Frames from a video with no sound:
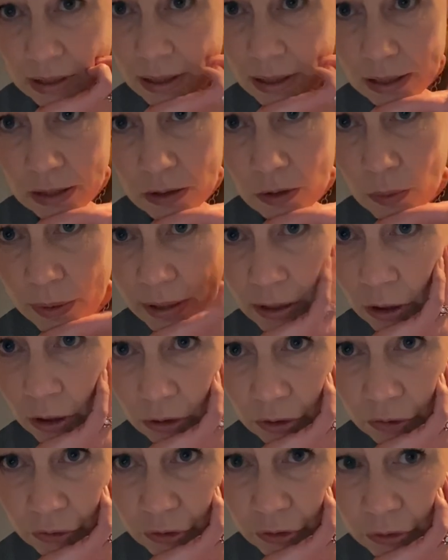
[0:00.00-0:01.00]
I know we all
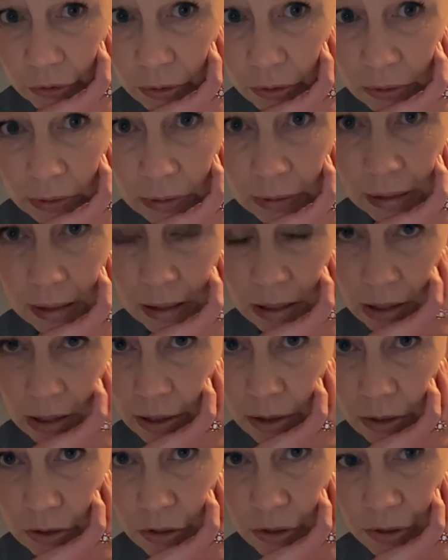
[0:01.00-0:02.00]
do,
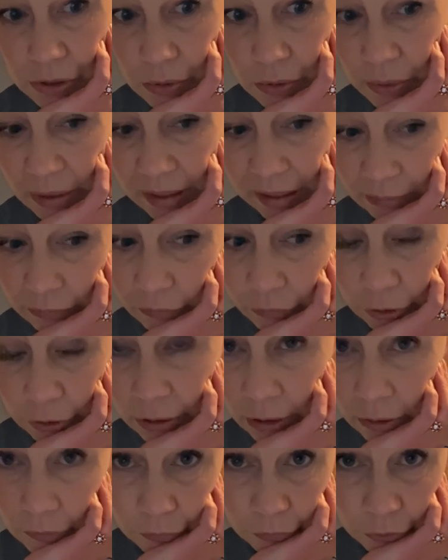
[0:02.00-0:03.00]
to eat for
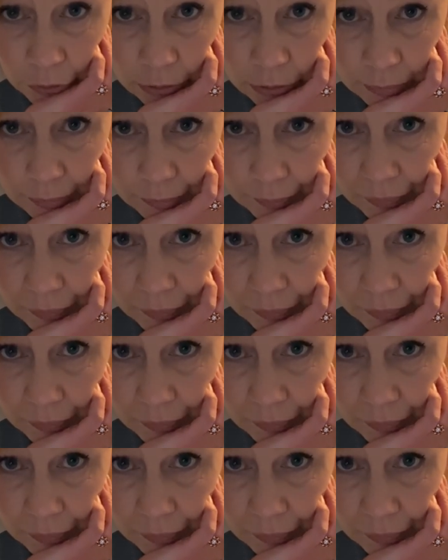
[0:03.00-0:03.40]
comfort.